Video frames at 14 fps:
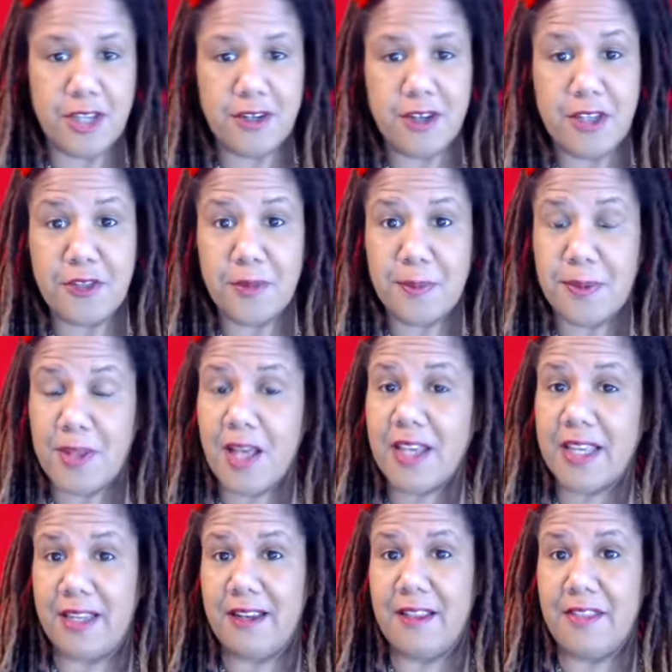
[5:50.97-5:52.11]

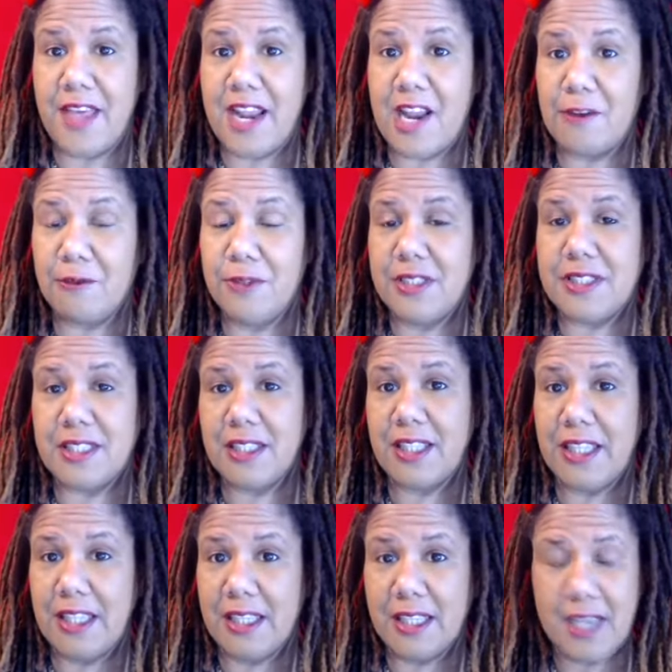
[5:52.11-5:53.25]
plugin that I
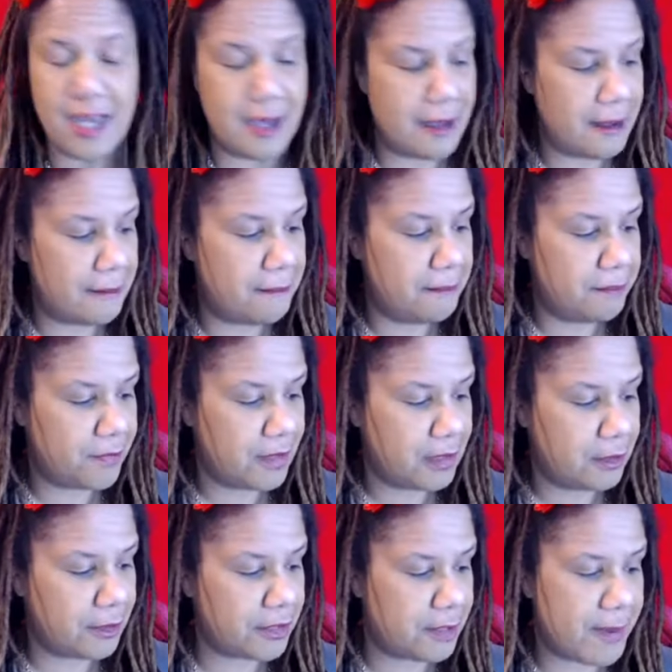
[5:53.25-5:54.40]
recently
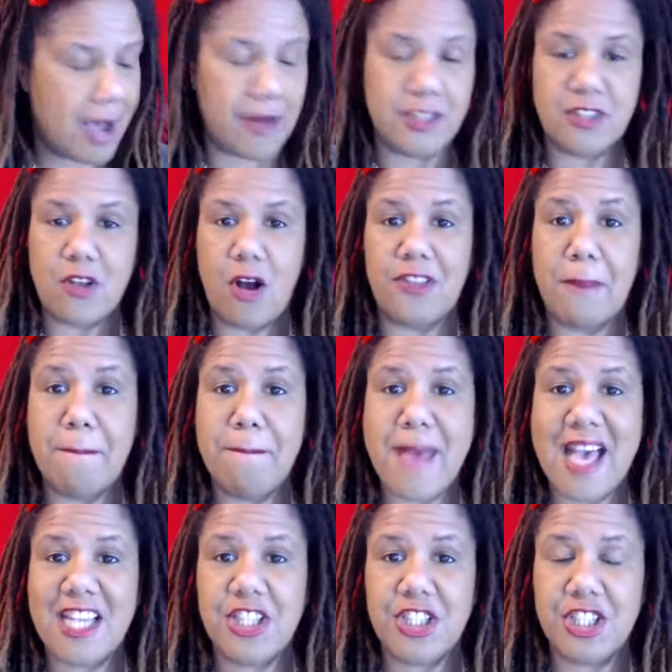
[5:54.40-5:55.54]
learned about is called the
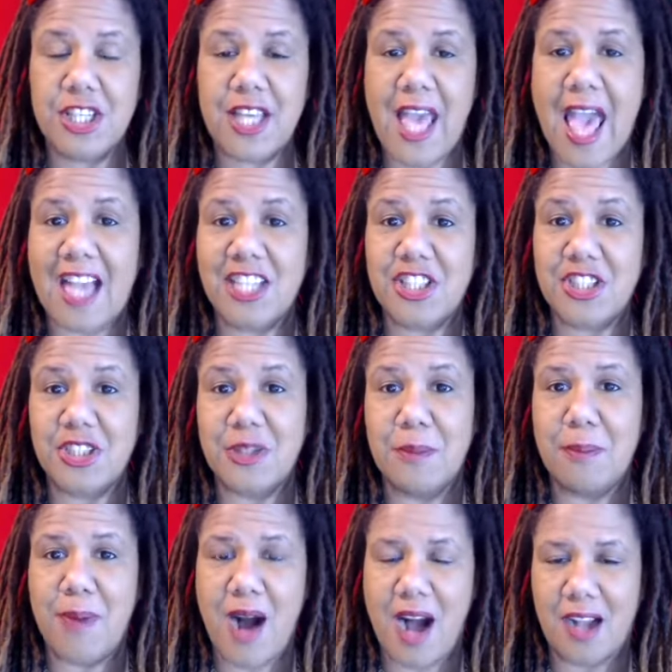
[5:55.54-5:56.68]
Magic Action
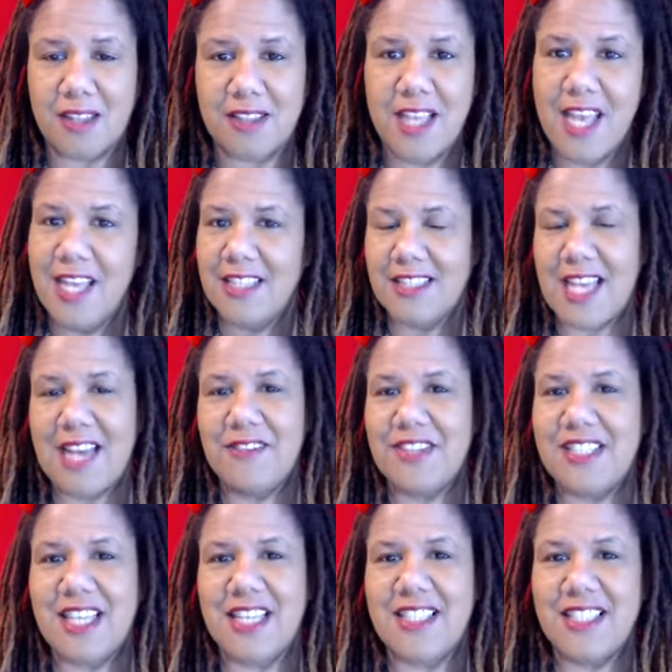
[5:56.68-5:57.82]
Box. It's kind of a
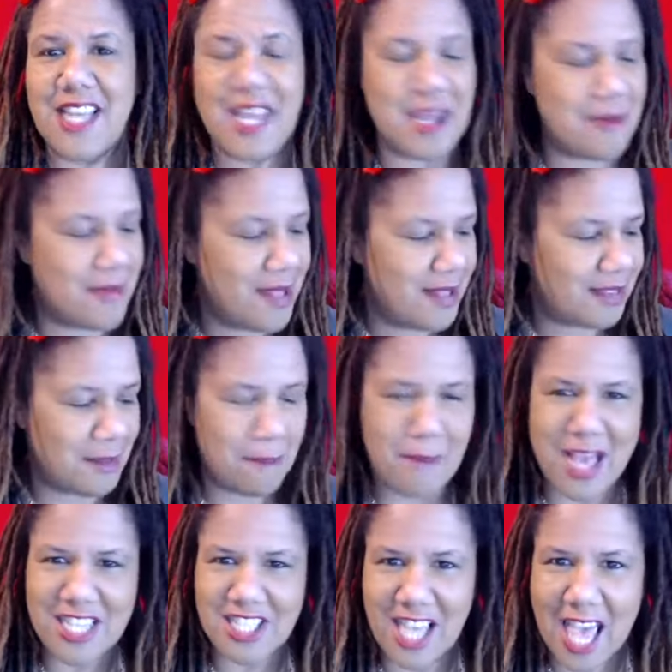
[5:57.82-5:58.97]
sexy name, the
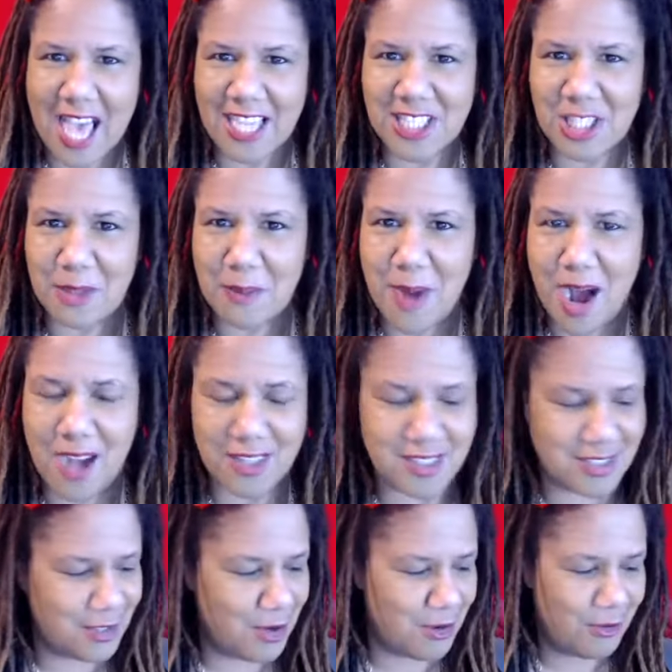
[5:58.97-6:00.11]
Magic Action Box.
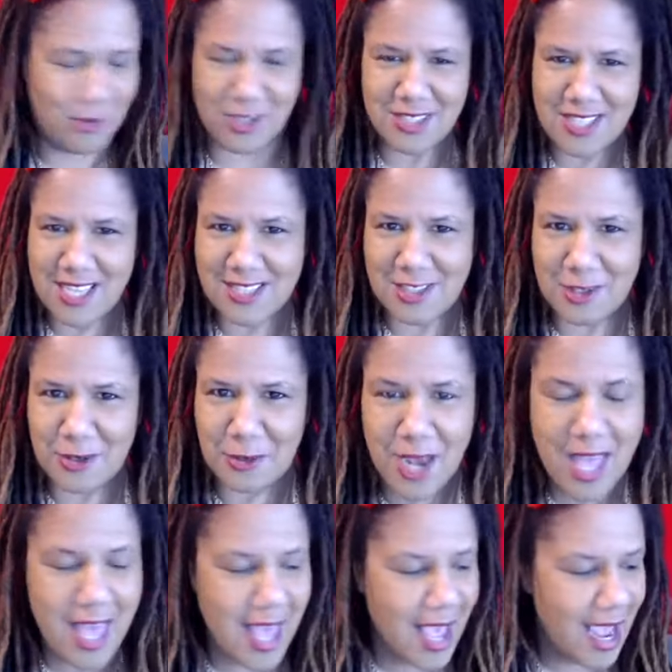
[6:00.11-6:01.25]
You know, what does that do?
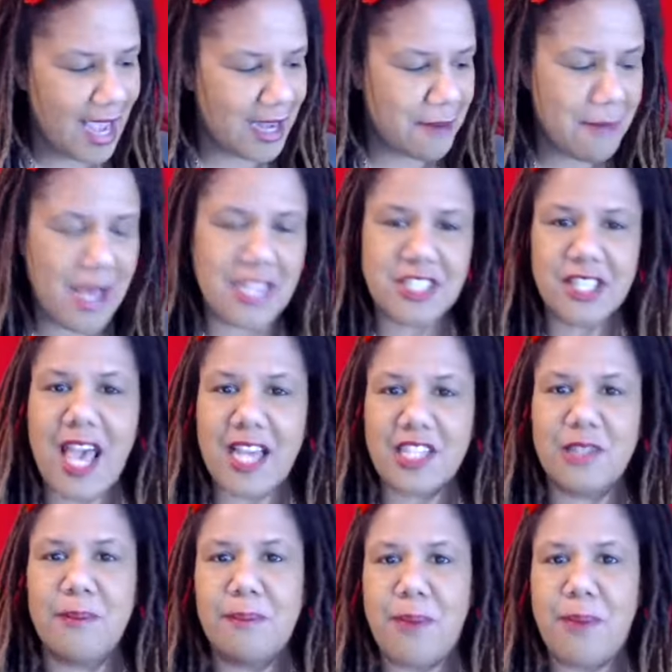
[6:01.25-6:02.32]
And a Magic Action